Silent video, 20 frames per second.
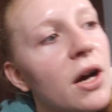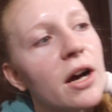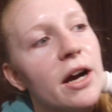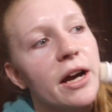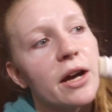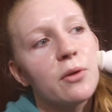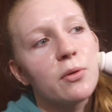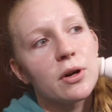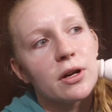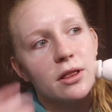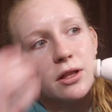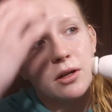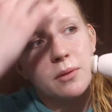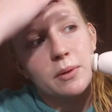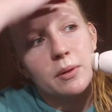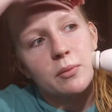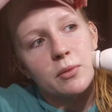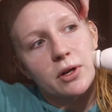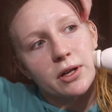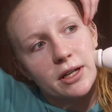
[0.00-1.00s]
All right, we're a little
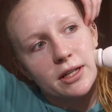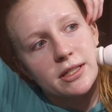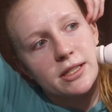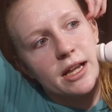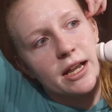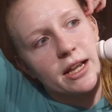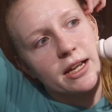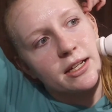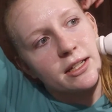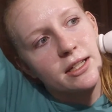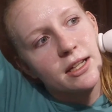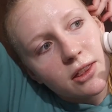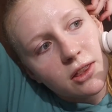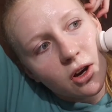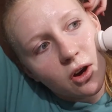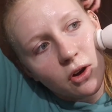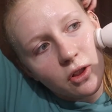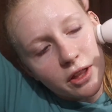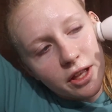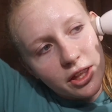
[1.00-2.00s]
bit more contained. The
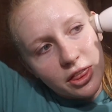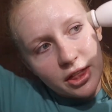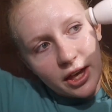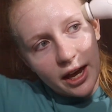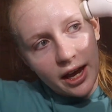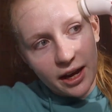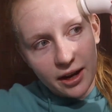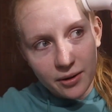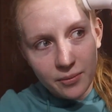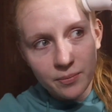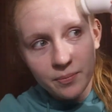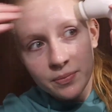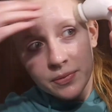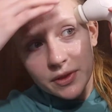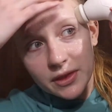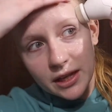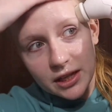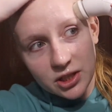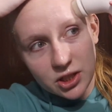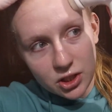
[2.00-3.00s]
only thing
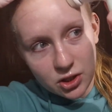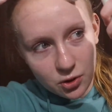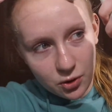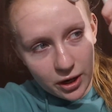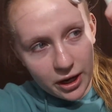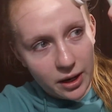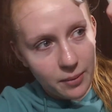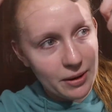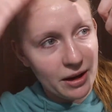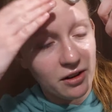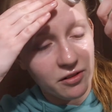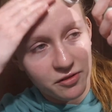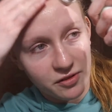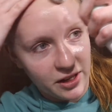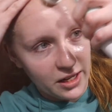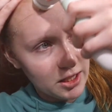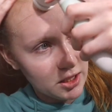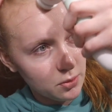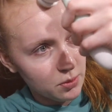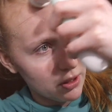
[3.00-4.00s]
that's annoying about
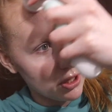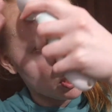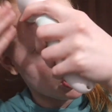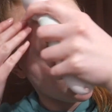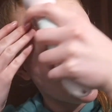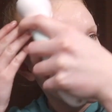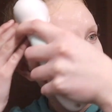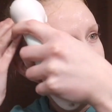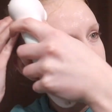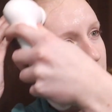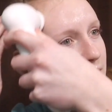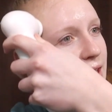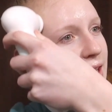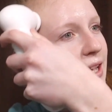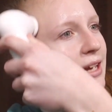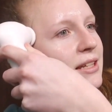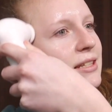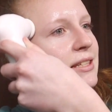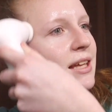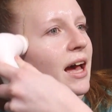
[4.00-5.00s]
face brushes to me
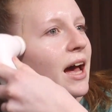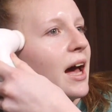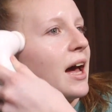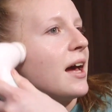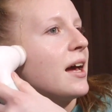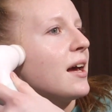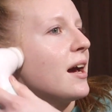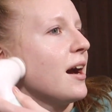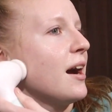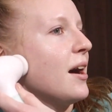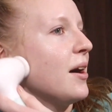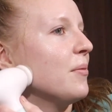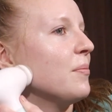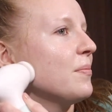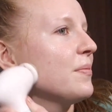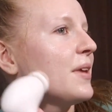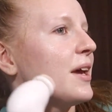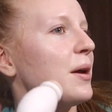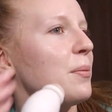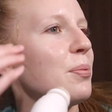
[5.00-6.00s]
is that
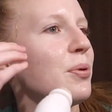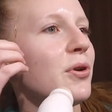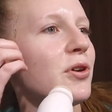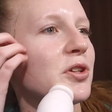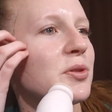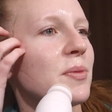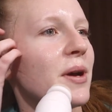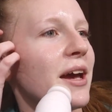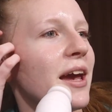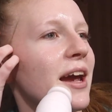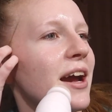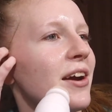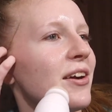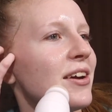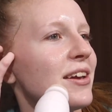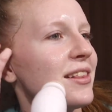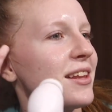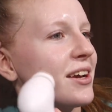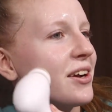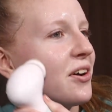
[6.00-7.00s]
it pulls my hair
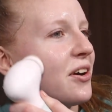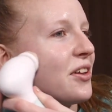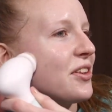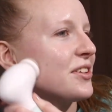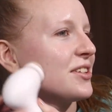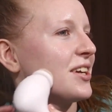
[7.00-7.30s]
in like all the